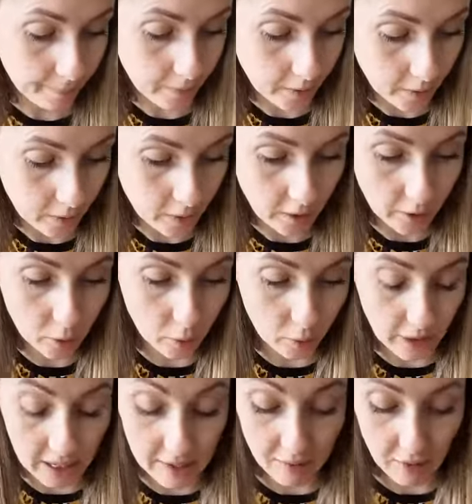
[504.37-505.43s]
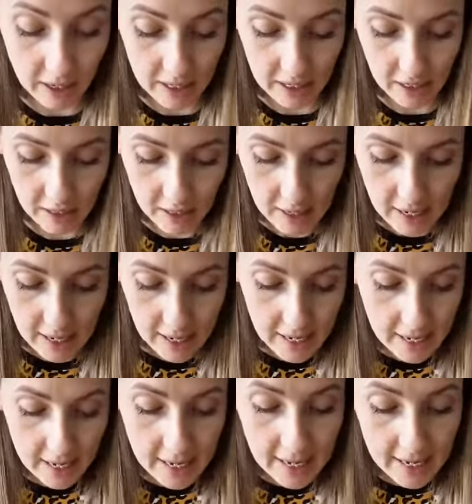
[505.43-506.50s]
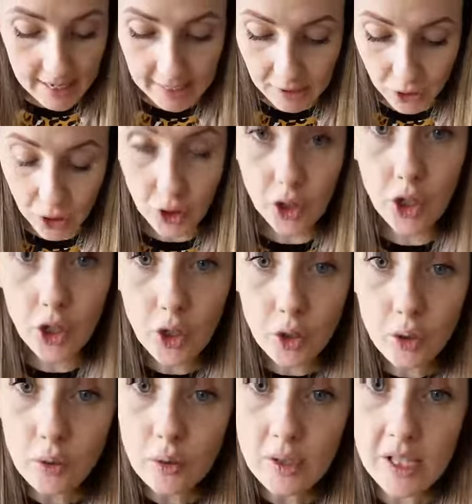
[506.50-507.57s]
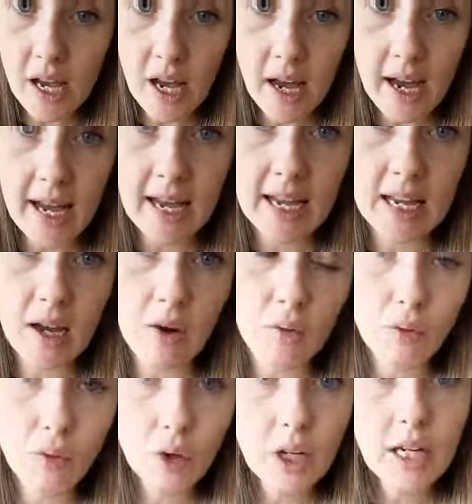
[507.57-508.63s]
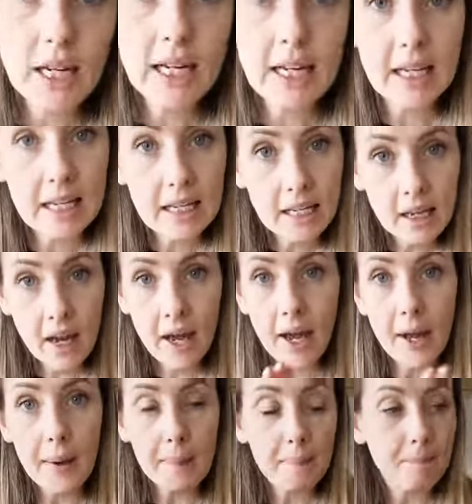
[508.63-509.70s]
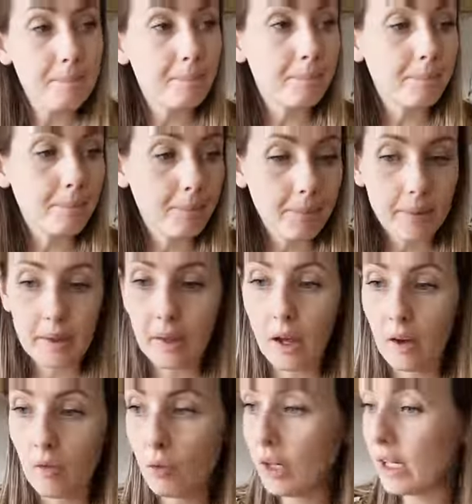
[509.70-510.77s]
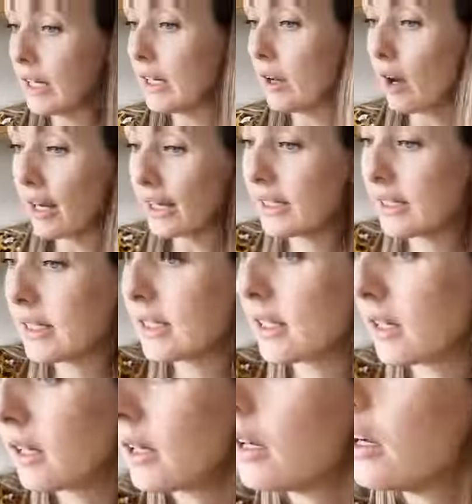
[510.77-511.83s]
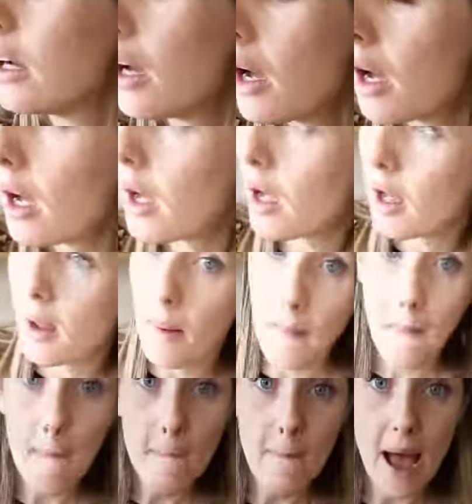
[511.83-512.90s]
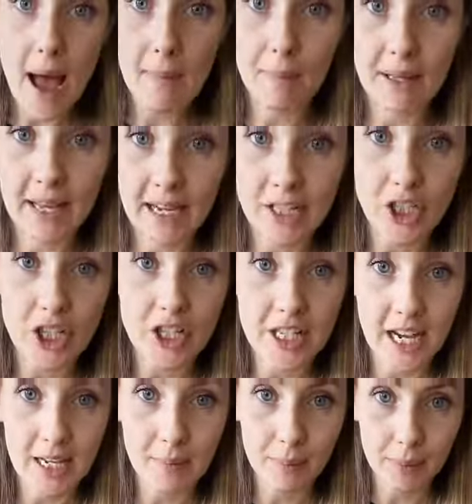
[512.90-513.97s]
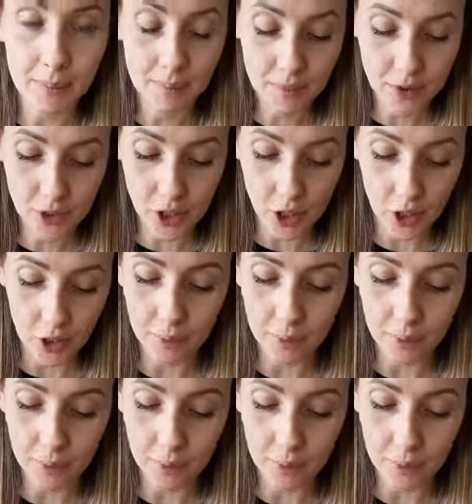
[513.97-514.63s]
like your keyring is you use a really really nice application tape. So